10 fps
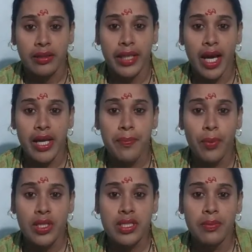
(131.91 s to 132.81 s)
They are
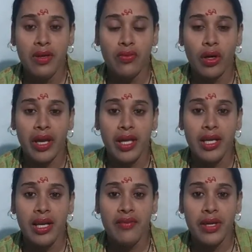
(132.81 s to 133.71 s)
impossible for
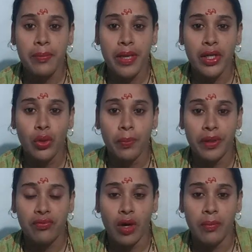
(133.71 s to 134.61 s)
any living being to
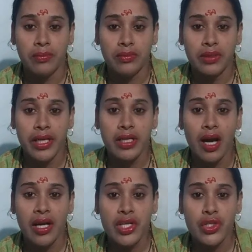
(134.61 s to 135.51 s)
perform. The
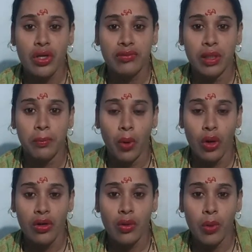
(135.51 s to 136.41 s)
incarnation of the
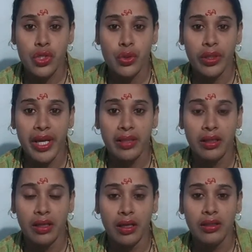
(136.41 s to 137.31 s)
boar was to take
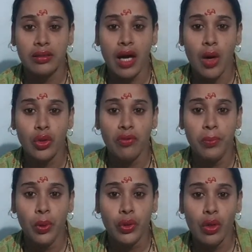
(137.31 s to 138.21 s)
the earth out of
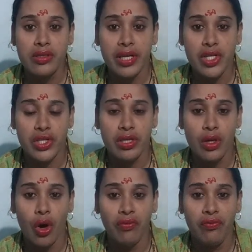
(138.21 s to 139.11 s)
Pluto's region
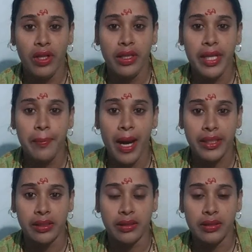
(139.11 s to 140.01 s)
of filthy
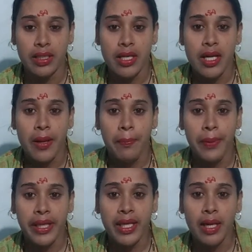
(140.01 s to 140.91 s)
matter.
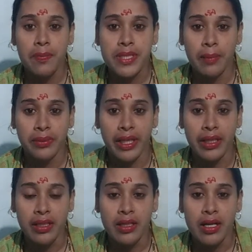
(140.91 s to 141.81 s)
Picking up
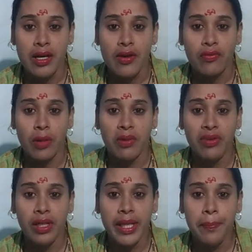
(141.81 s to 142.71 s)
something from a
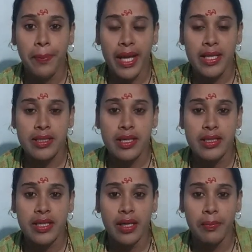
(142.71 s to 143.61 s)
filthy place
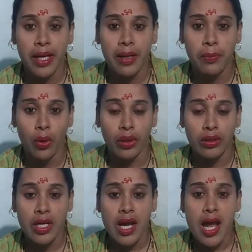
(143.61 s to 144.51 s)
is done by a boar.